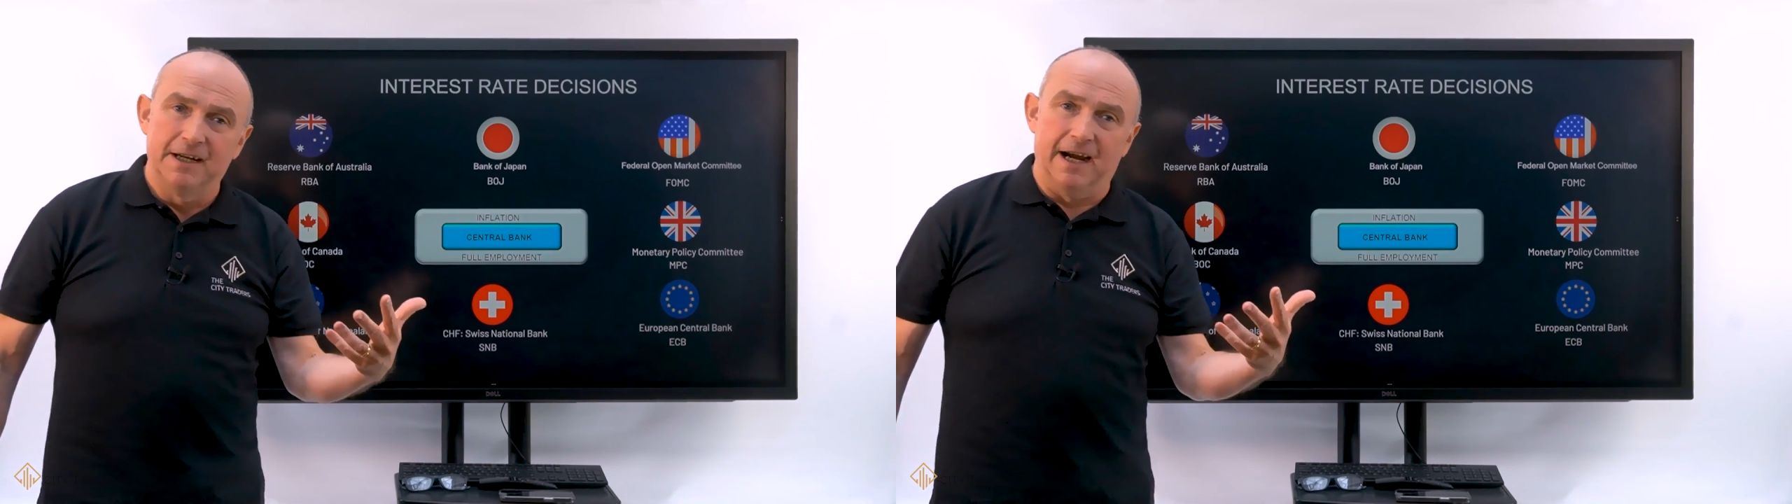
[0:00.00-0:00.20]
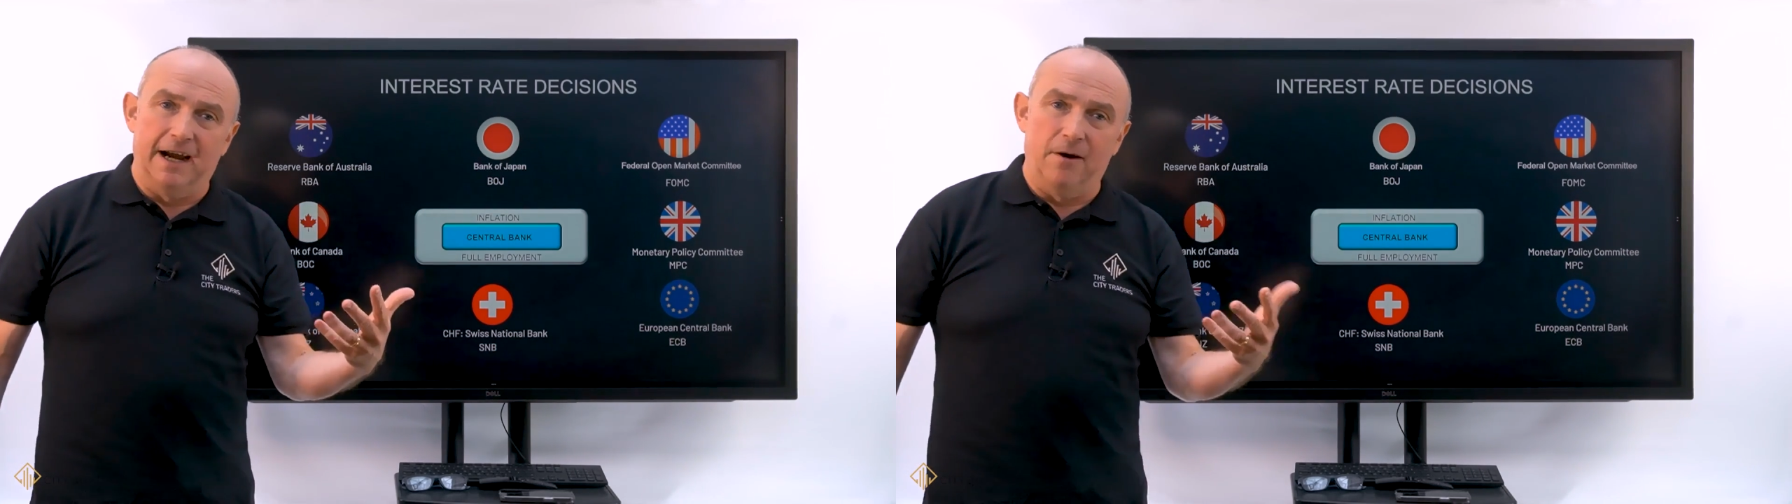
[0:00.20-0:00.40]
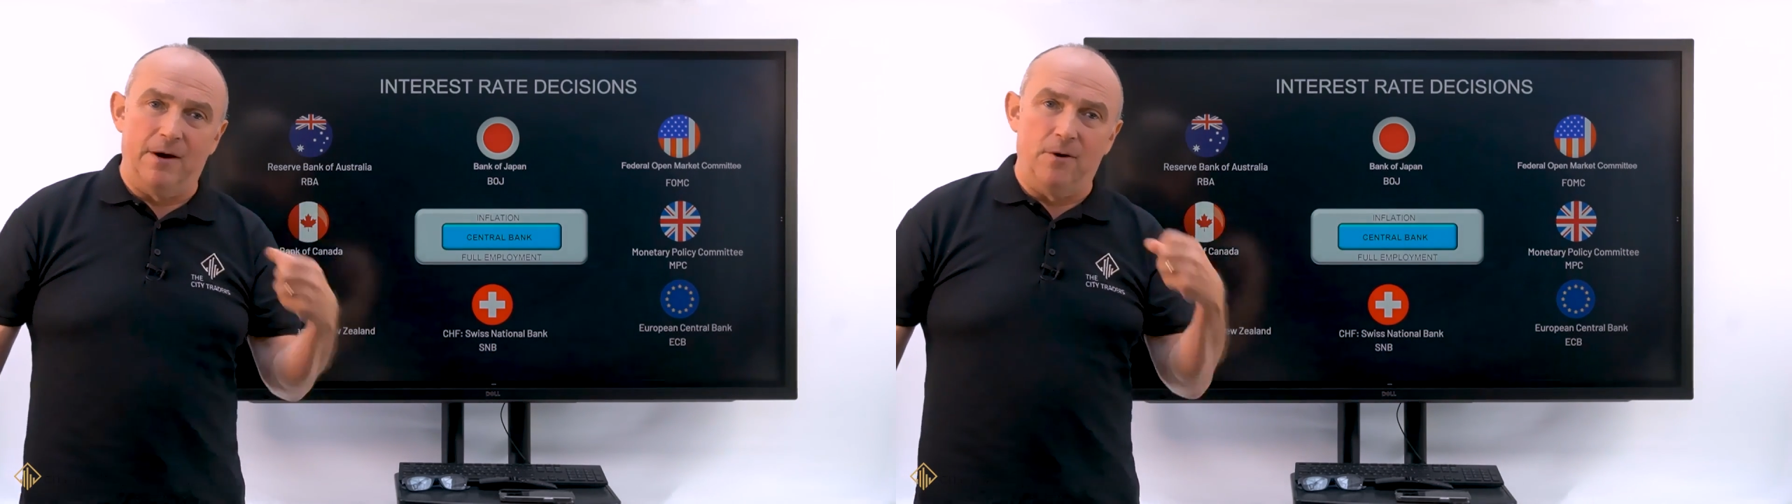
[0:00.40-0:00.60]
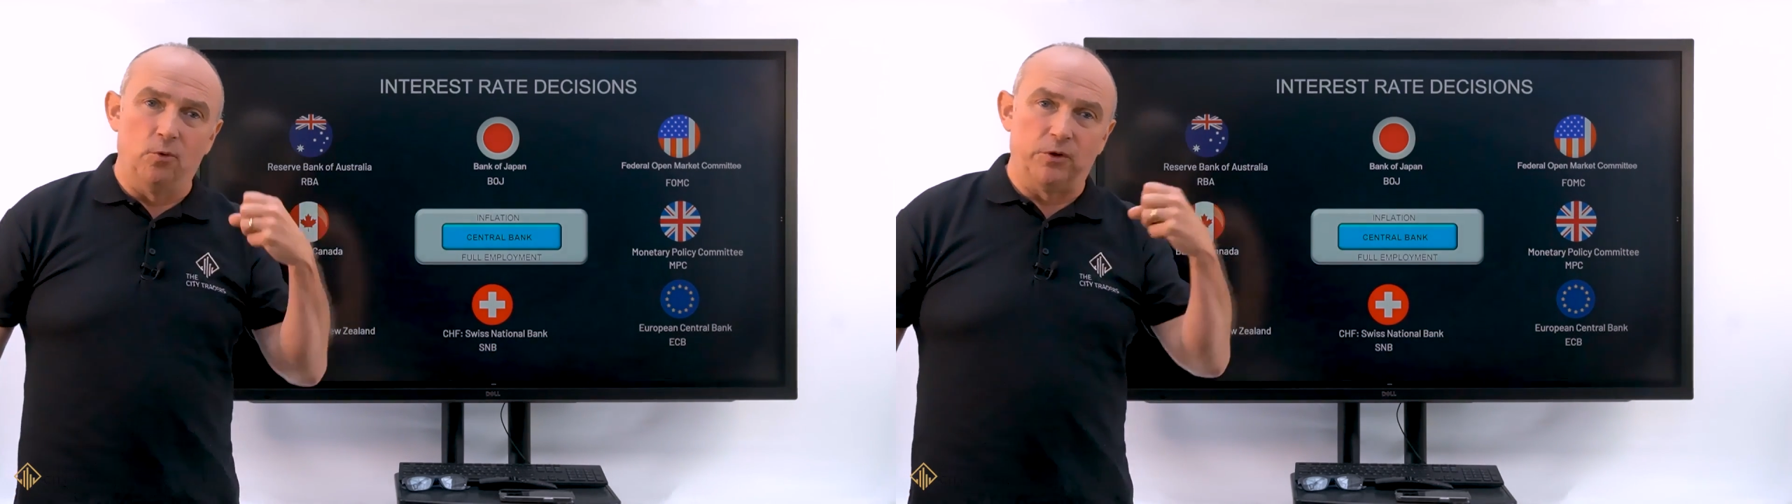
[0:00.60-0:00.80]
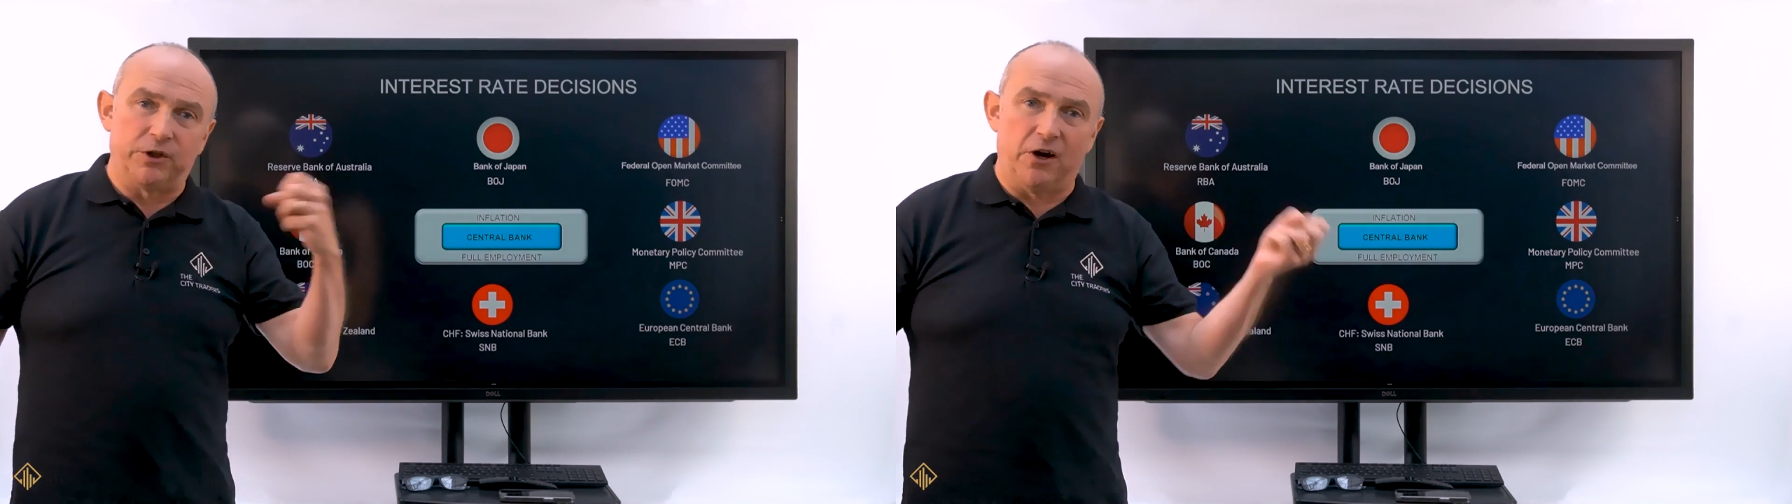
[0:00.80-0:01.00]
where
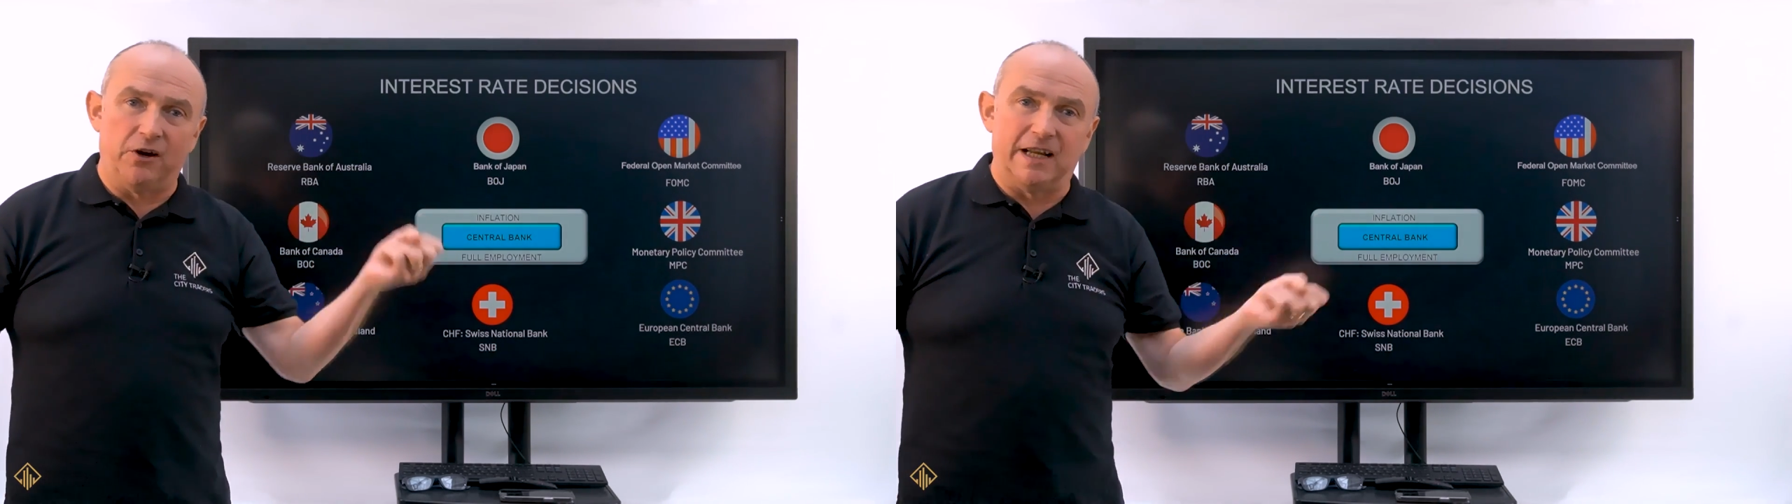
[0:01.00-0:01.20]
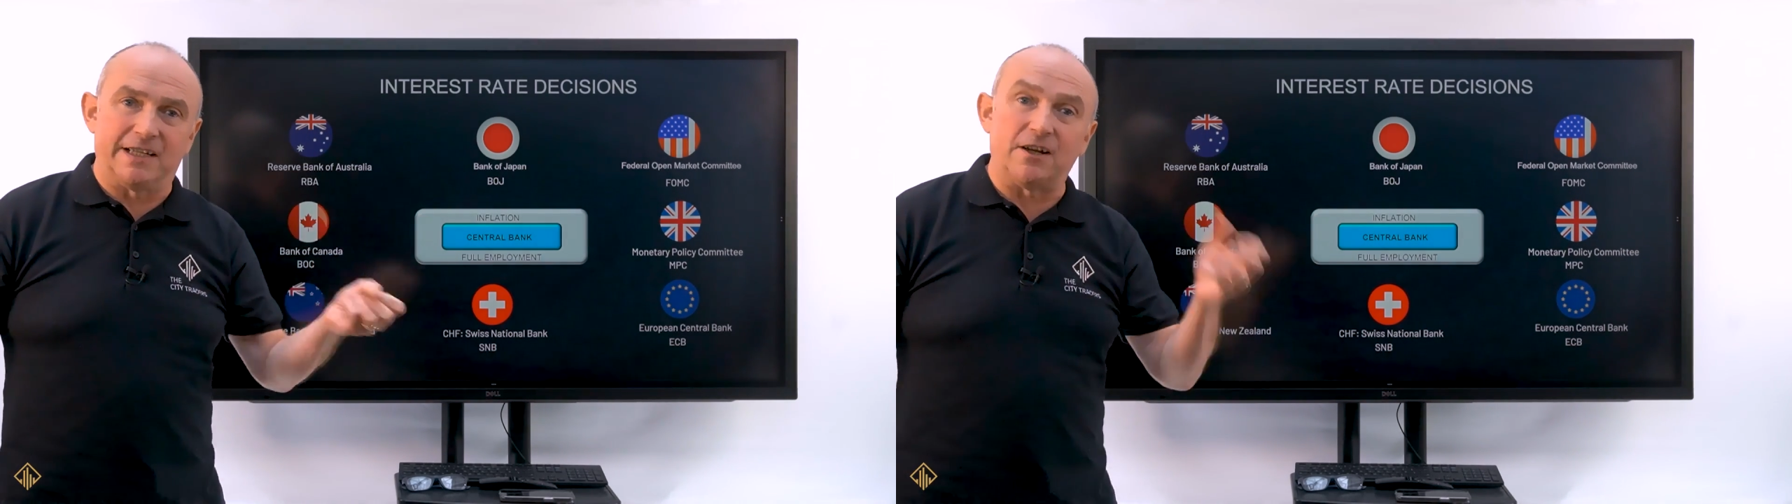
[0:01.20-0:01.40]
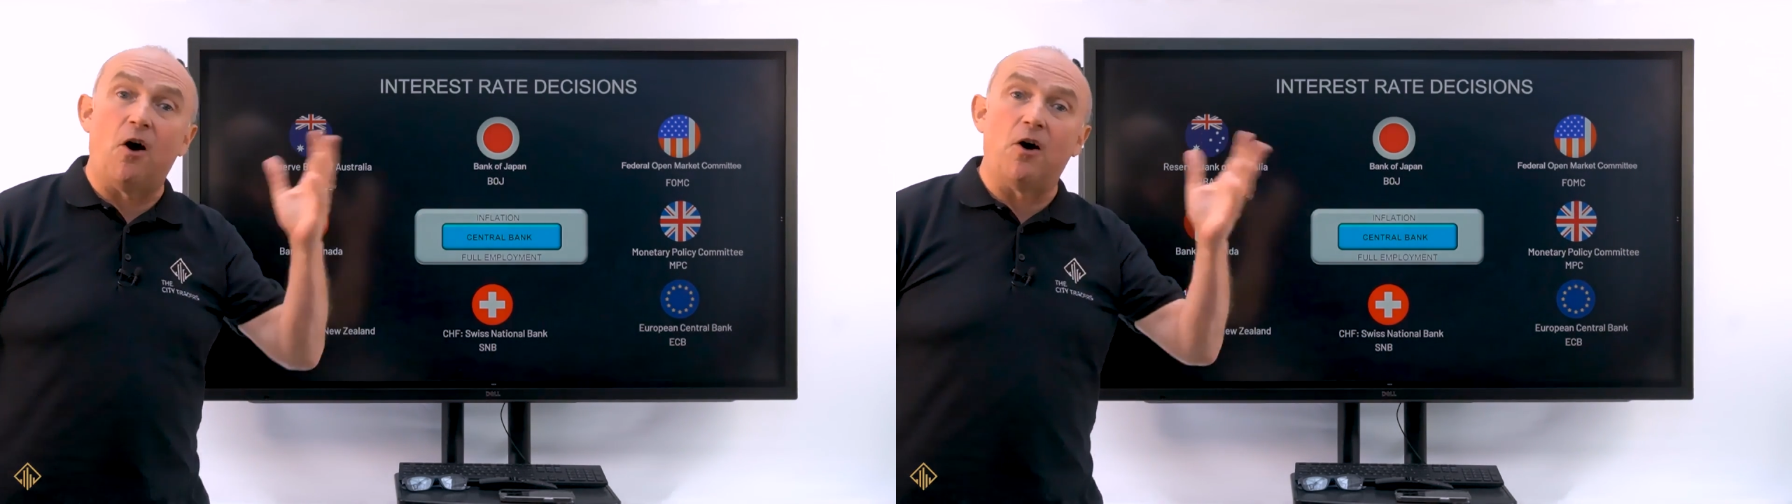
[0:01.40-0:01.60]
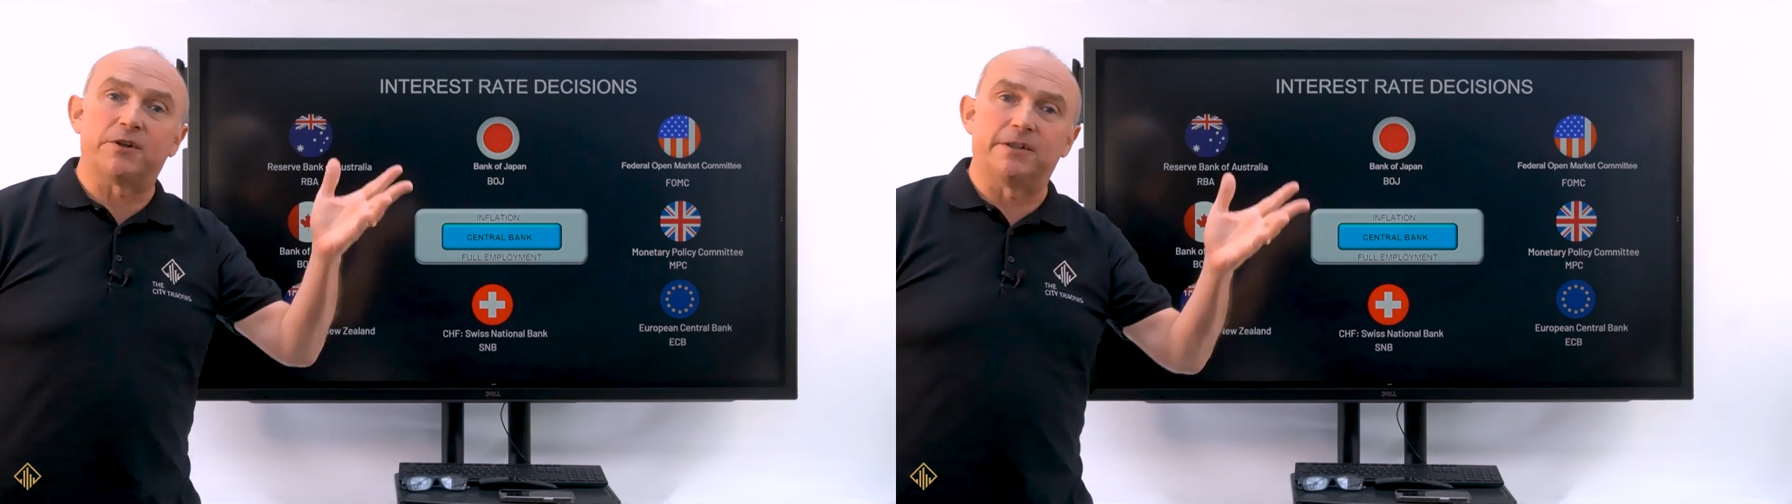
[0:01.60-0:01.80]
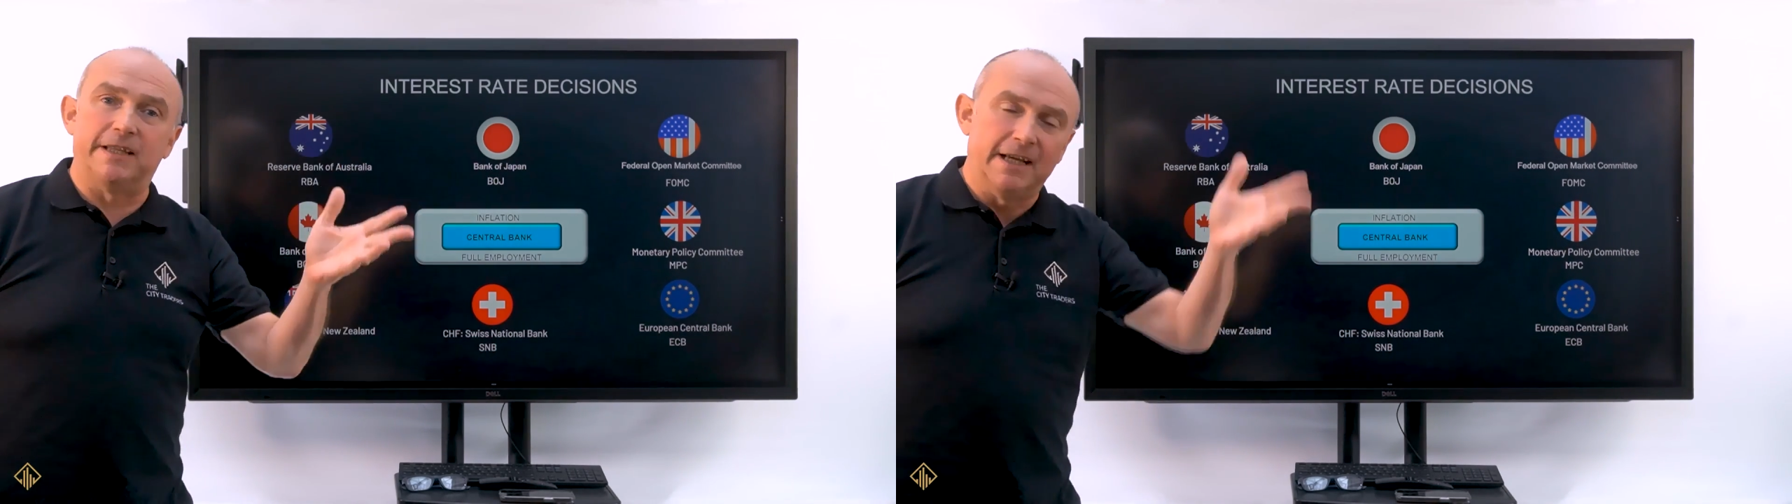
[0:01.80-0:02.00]
all the journalists
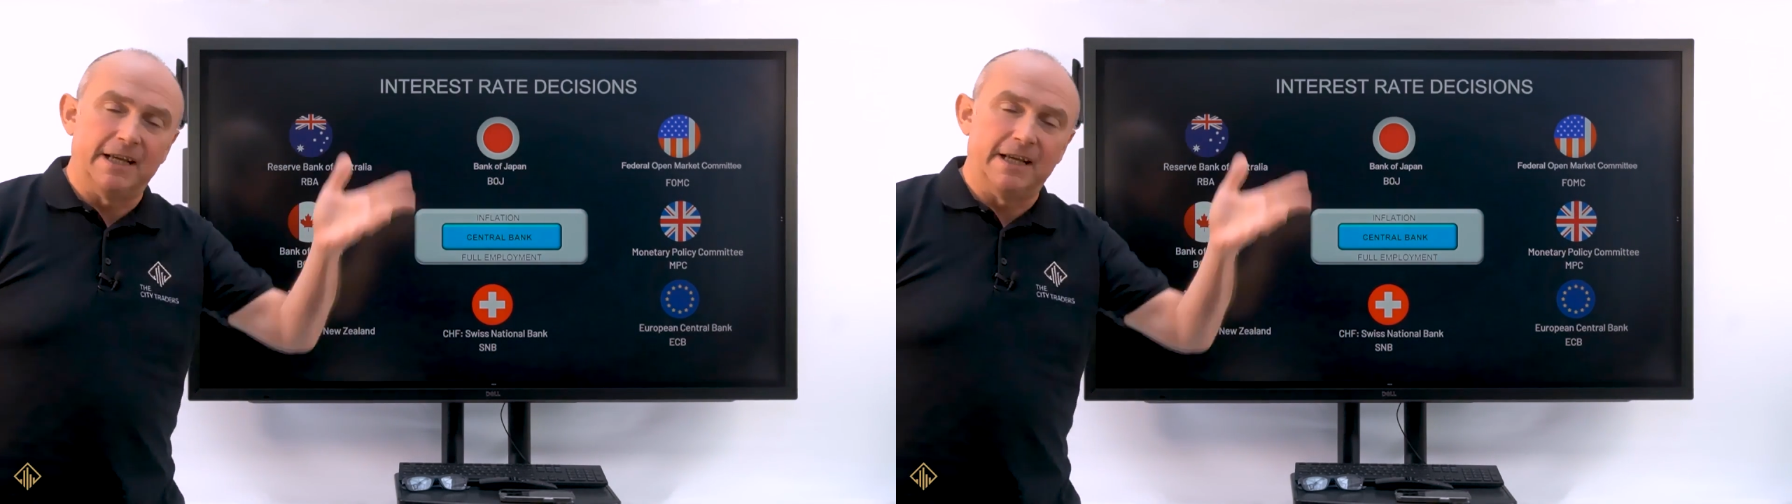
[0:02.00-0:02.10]
ask the